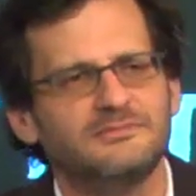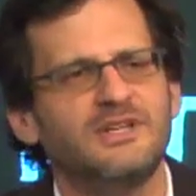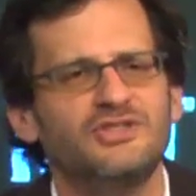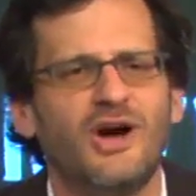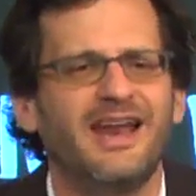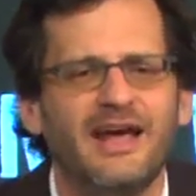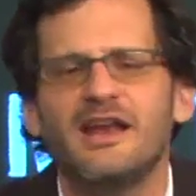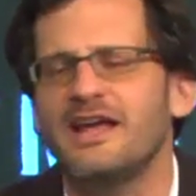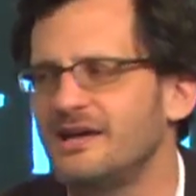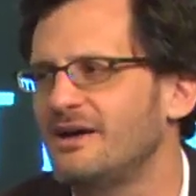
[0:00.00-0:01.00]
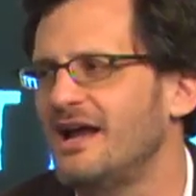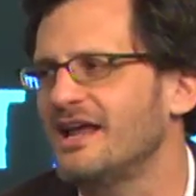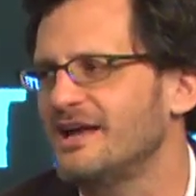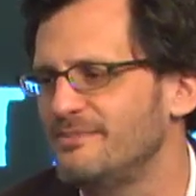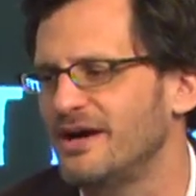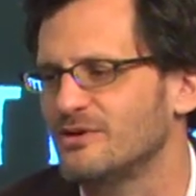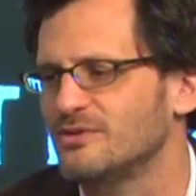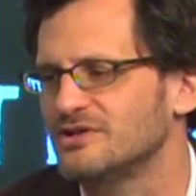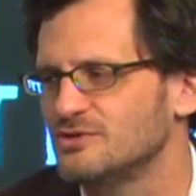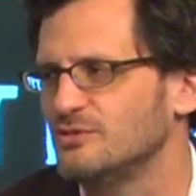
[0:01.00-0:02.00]
So, and I like it better
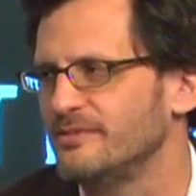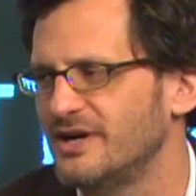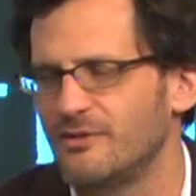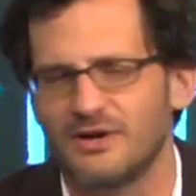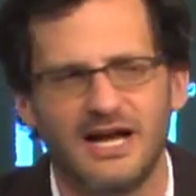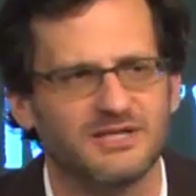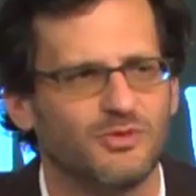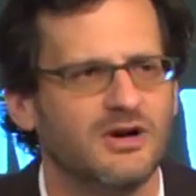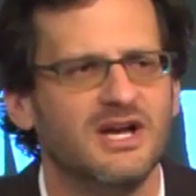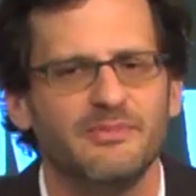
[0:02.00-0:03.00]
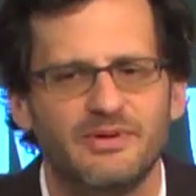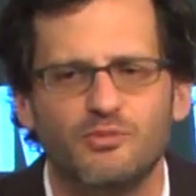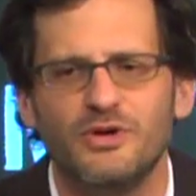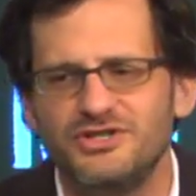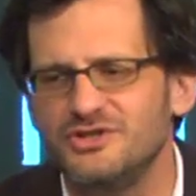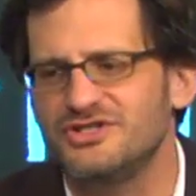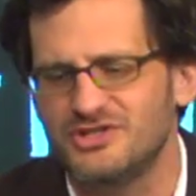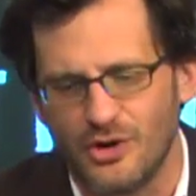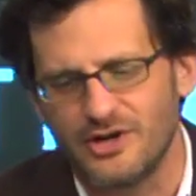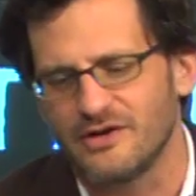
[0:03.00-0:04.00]
when it's a woman. I relax more. But once you
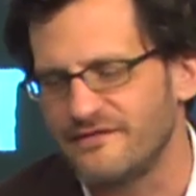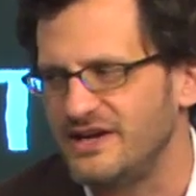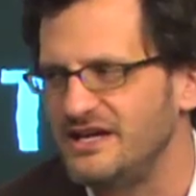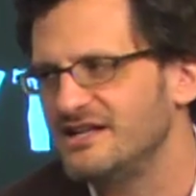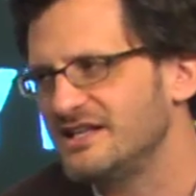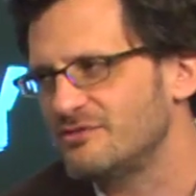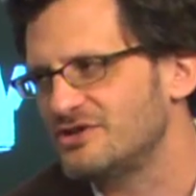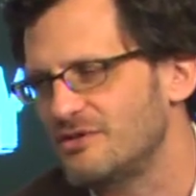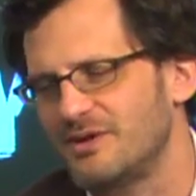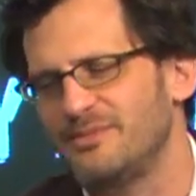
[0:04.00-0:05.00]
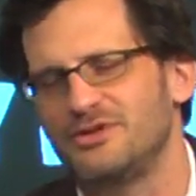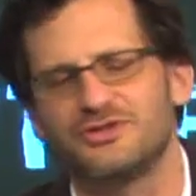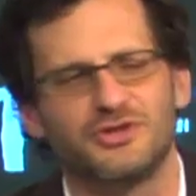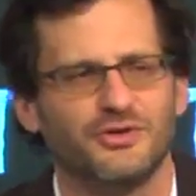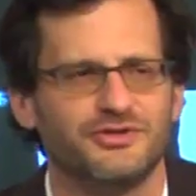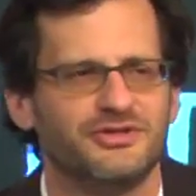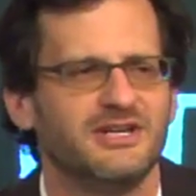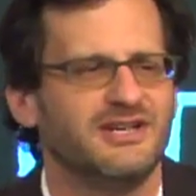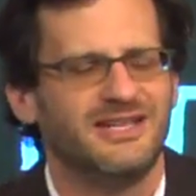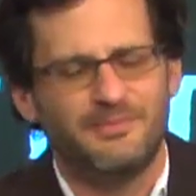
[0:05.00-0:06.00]
soak your feet and they start rubbing your shoulders,
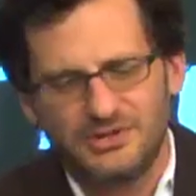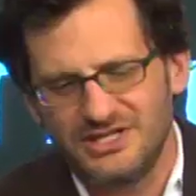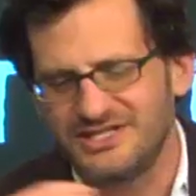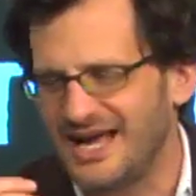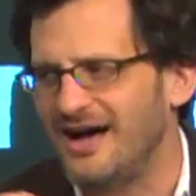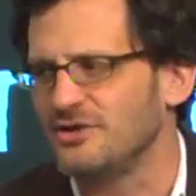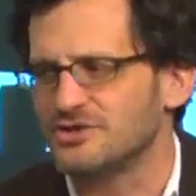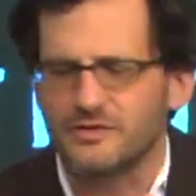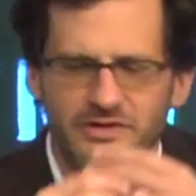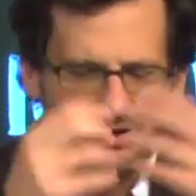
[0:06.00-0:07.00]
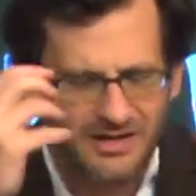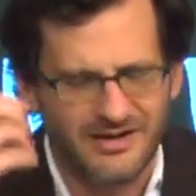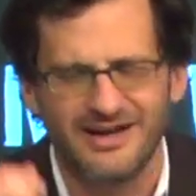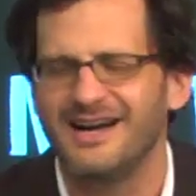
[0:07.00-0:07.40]
they put these towels over you.